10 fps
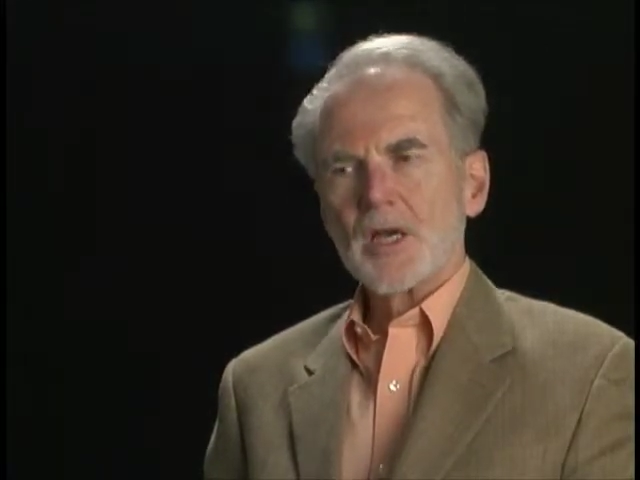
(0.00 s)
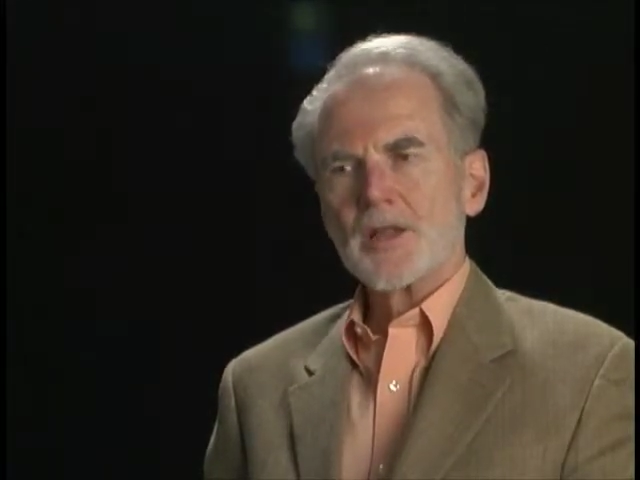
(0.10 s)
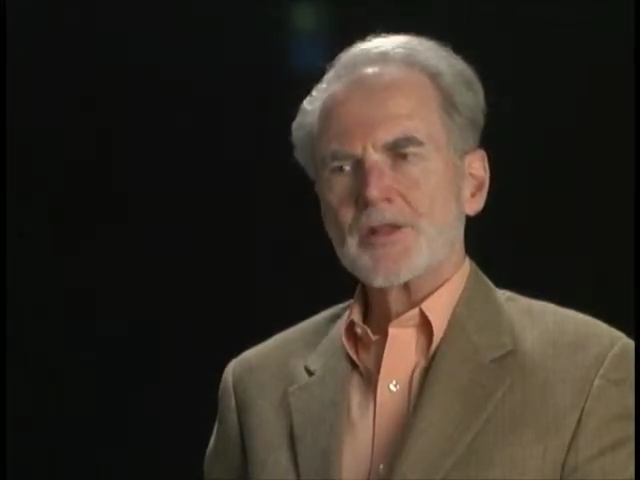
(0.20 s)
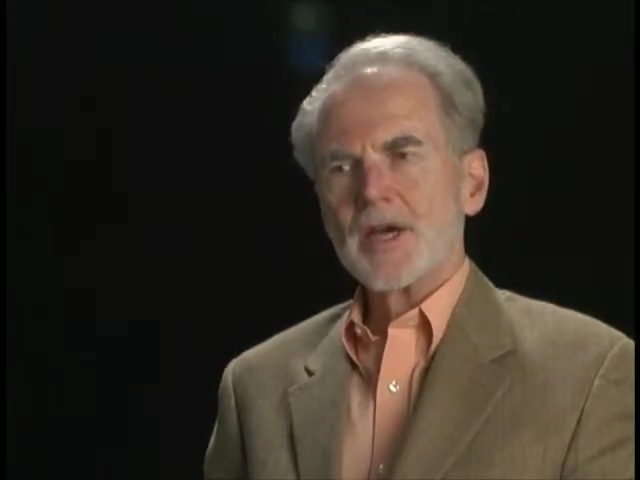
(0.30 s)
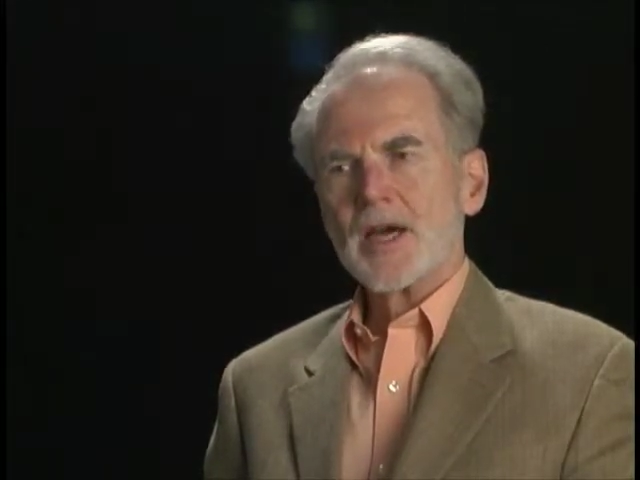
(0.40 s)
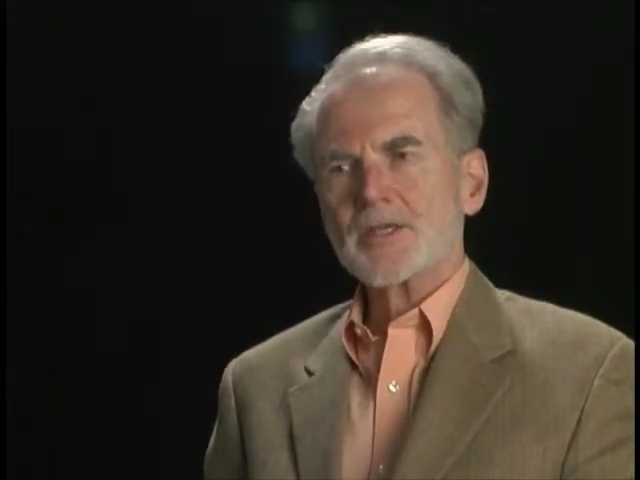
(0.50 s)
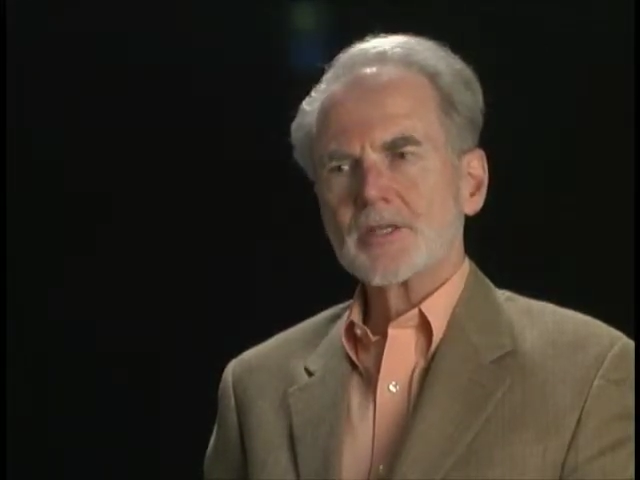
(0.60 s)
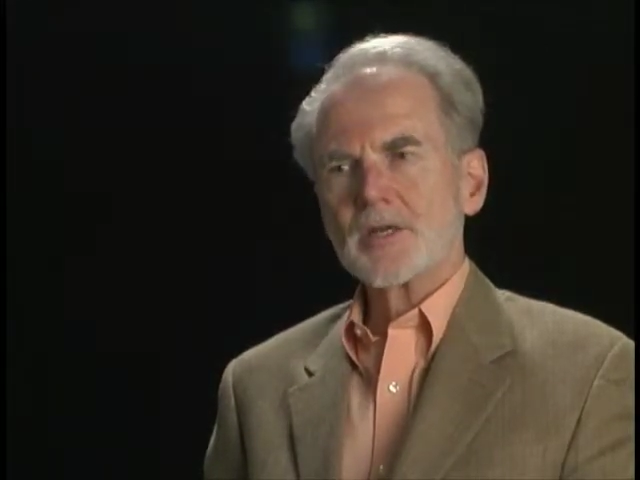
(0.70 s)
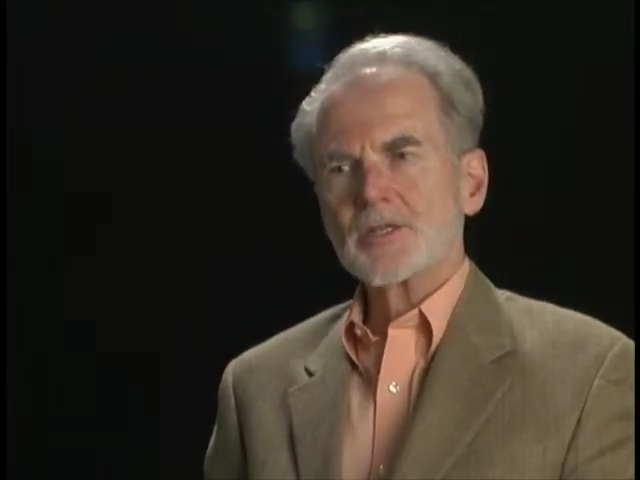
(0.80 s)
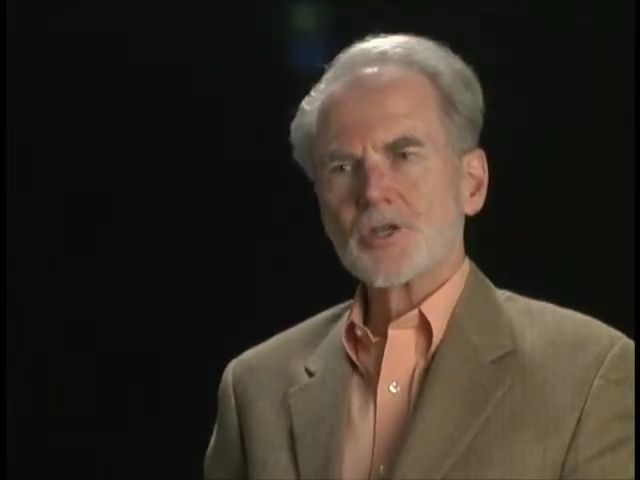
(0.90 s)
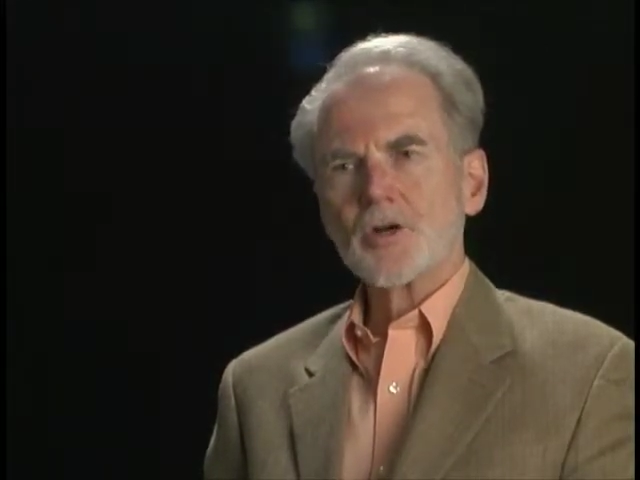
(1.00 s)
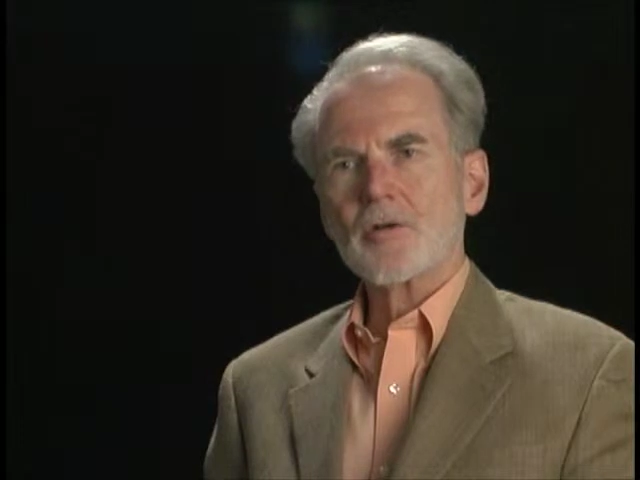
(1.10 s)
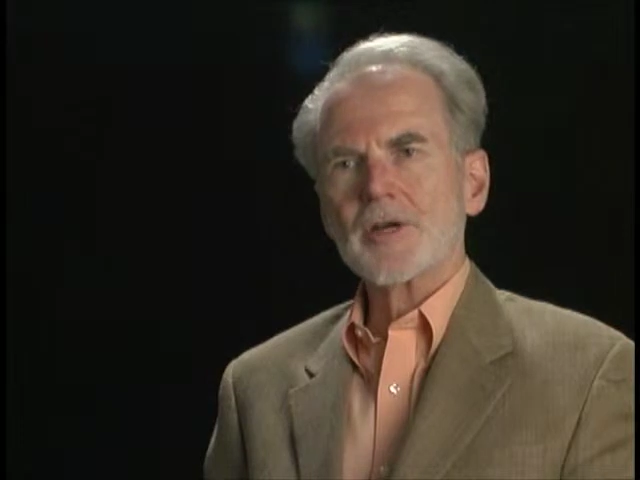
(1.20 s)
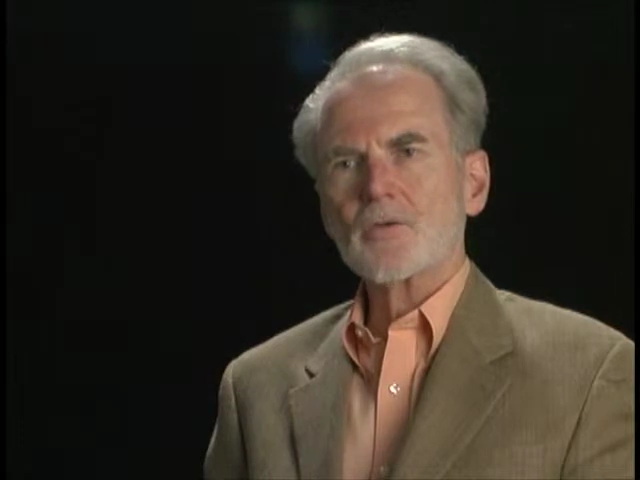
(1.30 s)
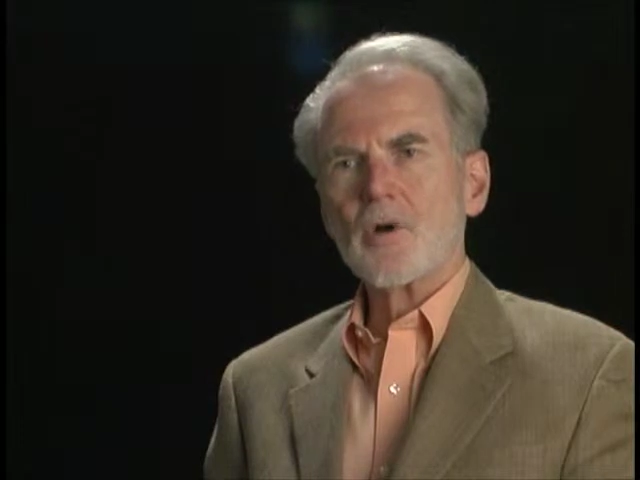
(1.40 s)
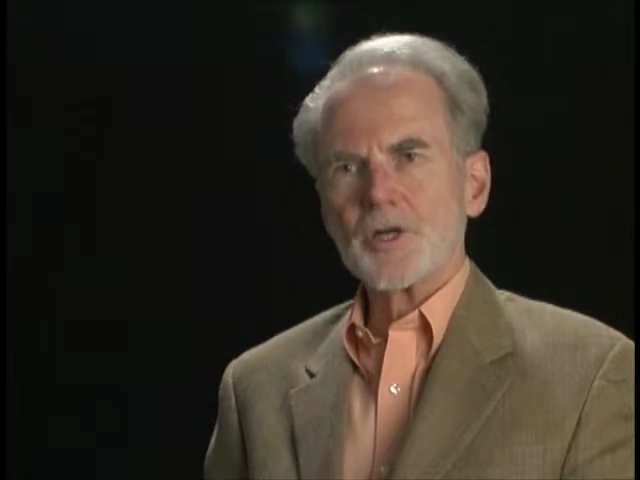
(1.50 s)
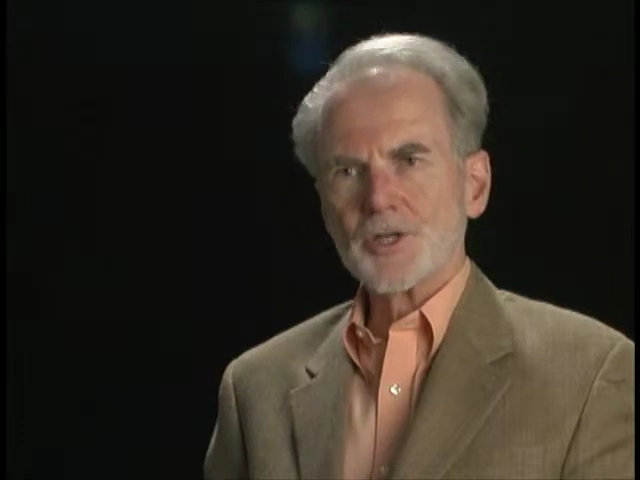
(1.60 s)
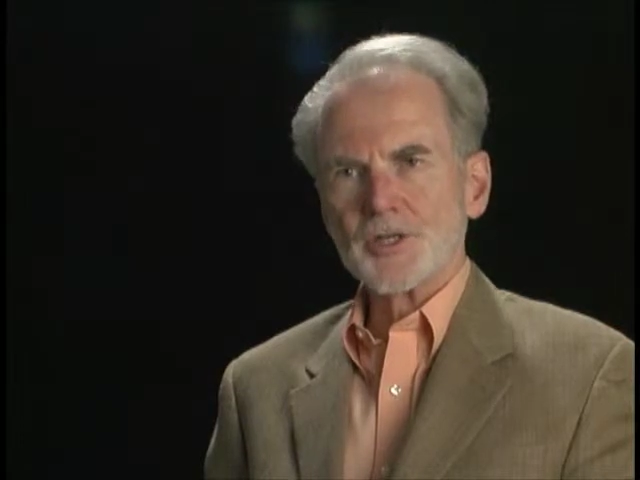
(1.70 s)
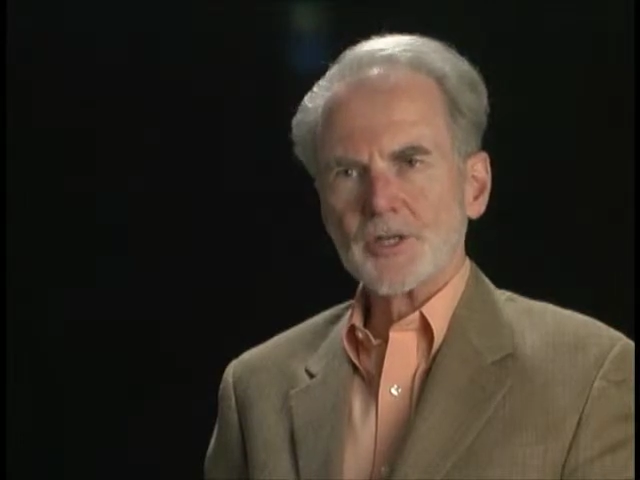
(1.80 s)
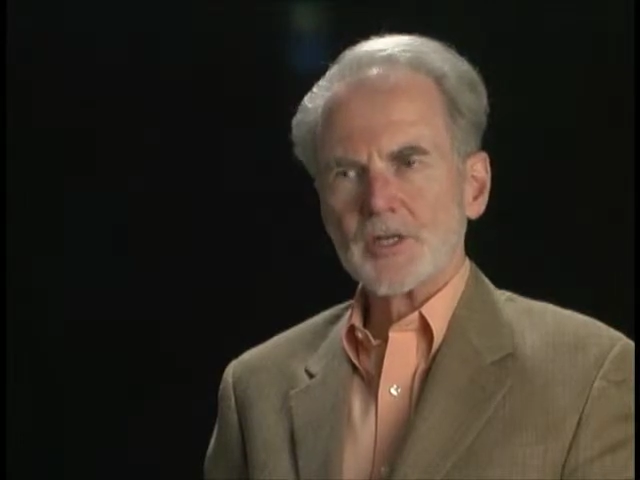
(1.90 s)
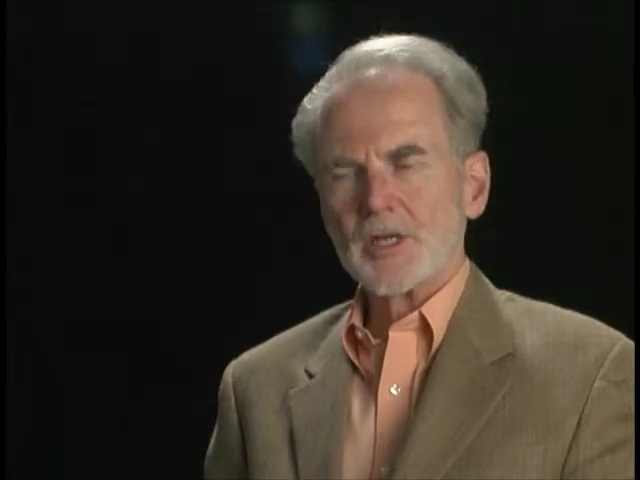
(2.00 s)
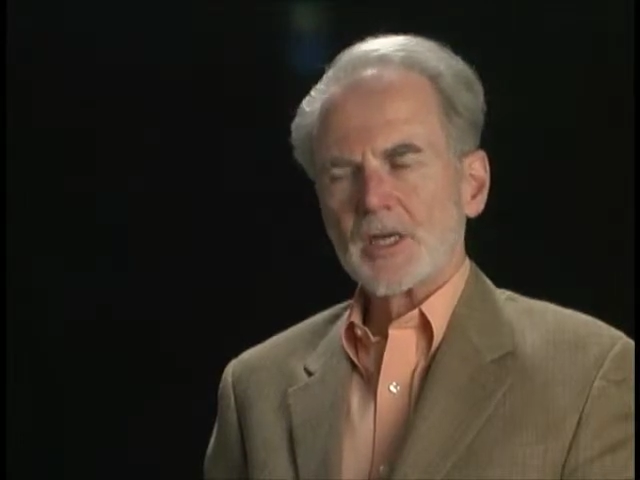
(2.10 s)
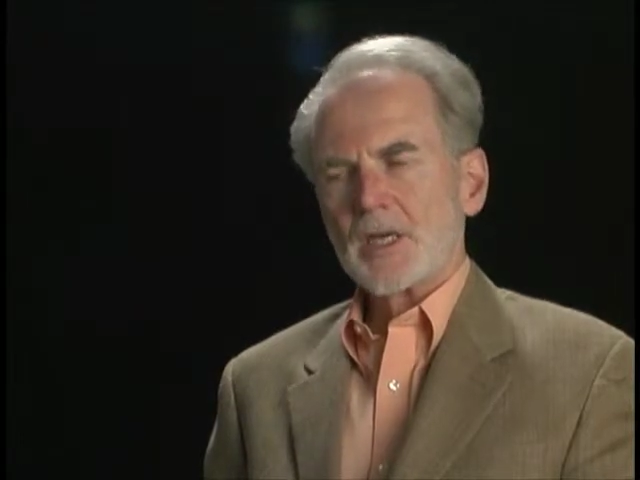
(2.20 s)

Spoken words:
that is occurring in Washington.